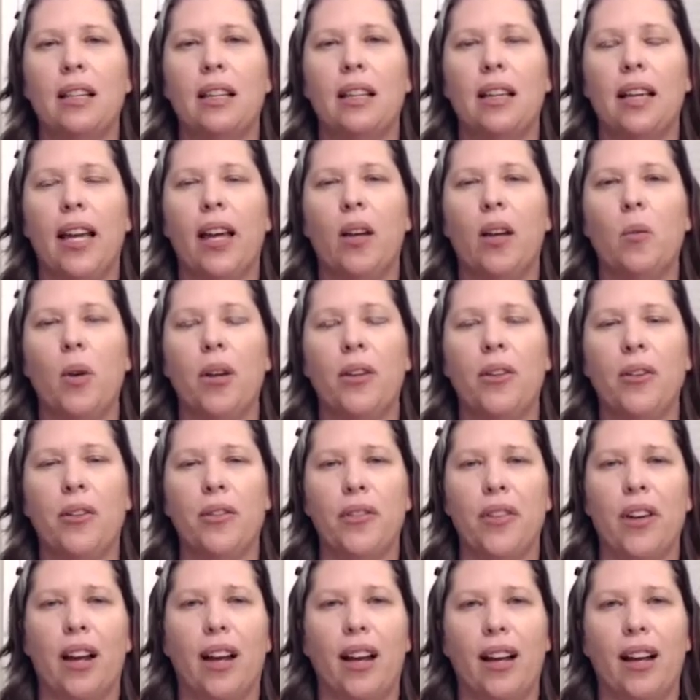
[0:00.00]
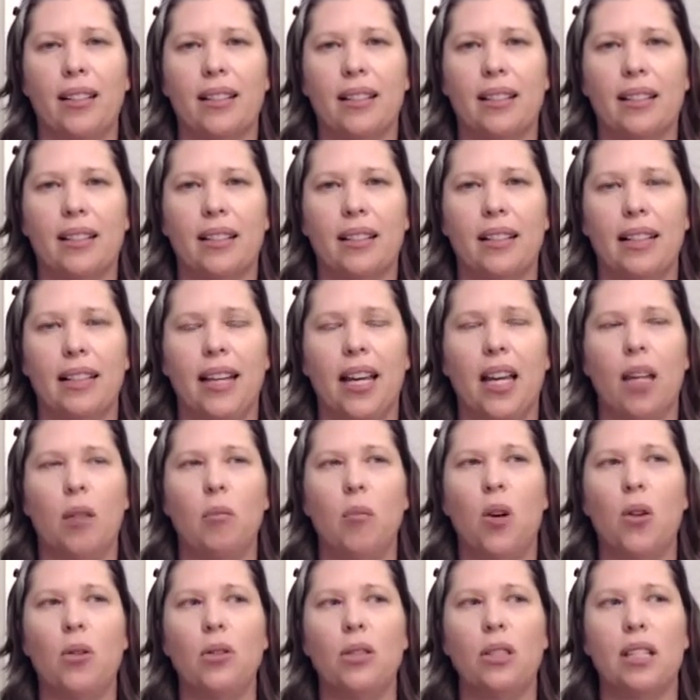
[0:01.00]
and when you're not. And
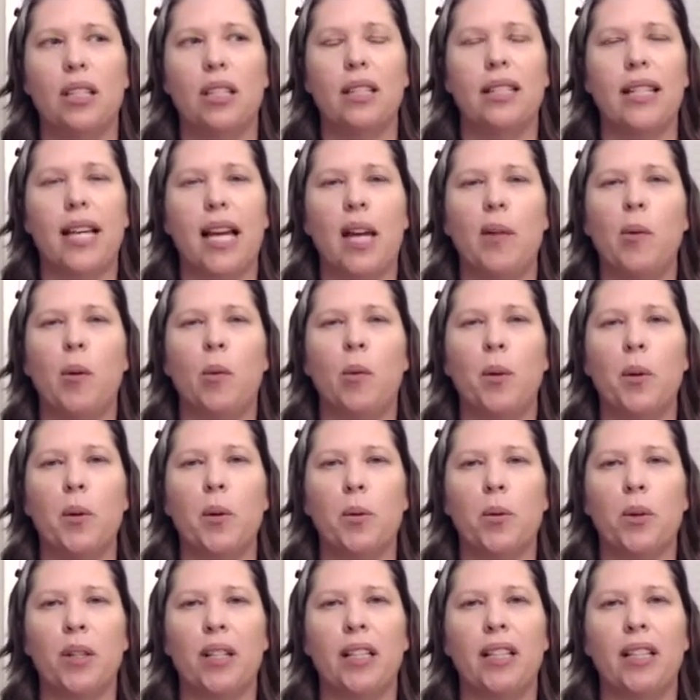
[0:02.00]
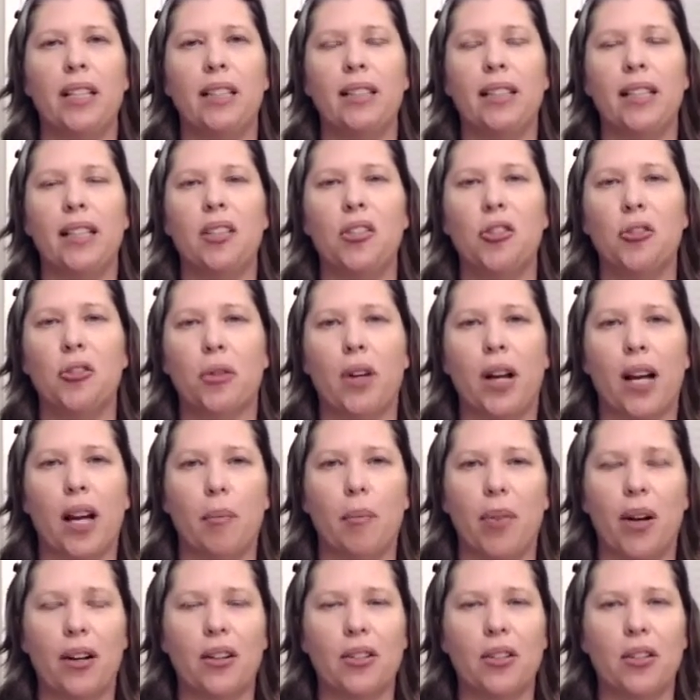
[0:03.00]
most of the time when we really drop
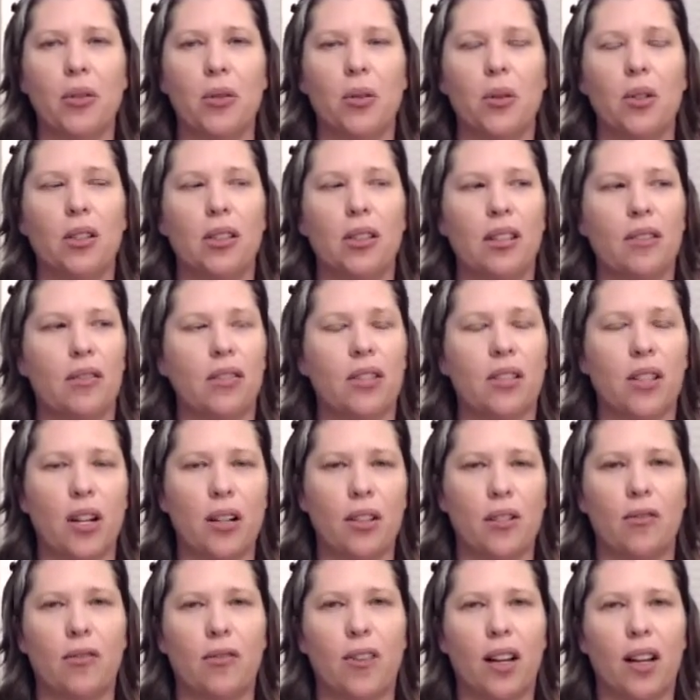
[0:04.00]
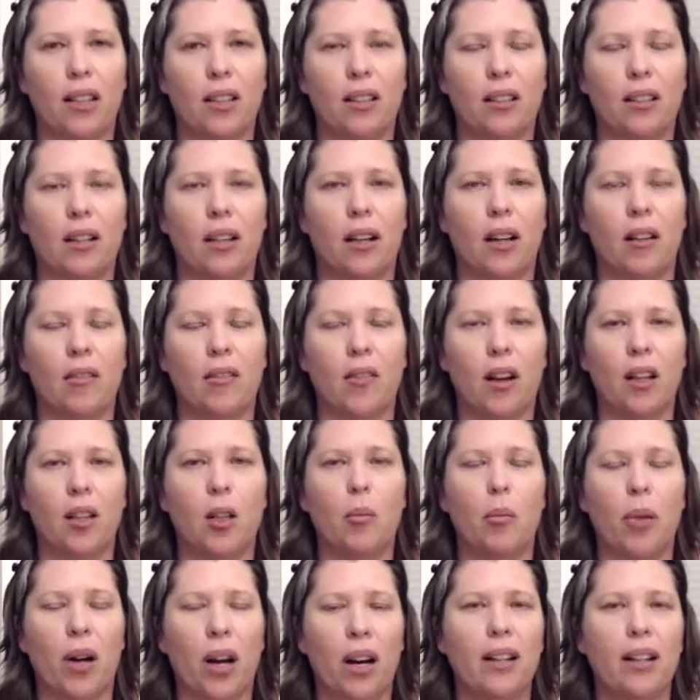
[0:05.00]
our tools and start to fall
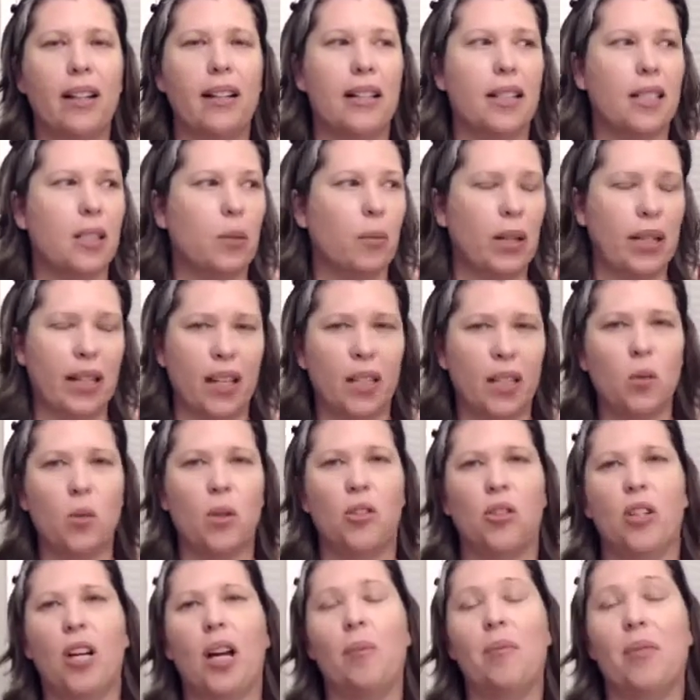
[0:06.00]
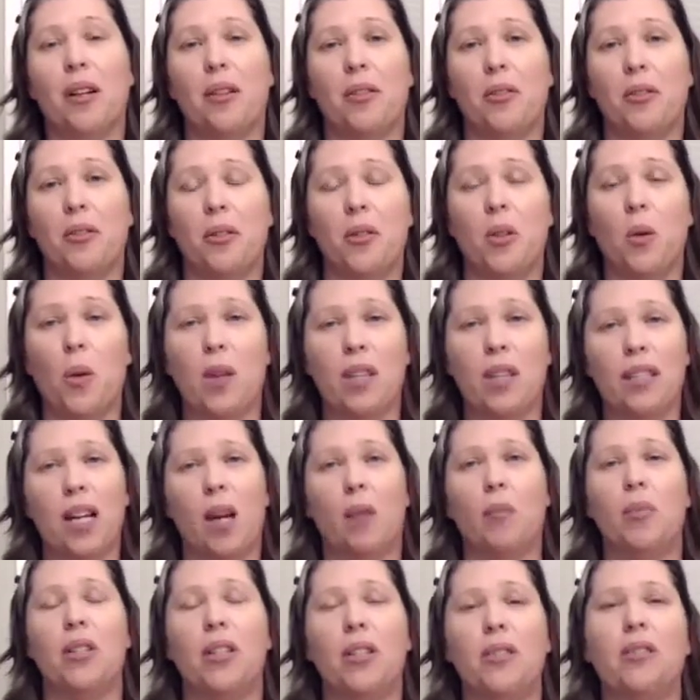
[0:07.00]
apart, it is because we dropped our tools and we
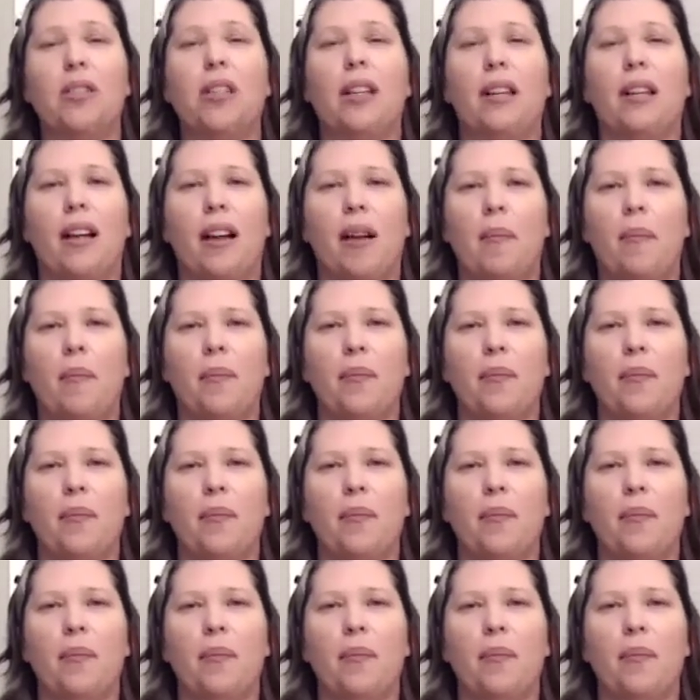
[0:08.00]
stopped using them.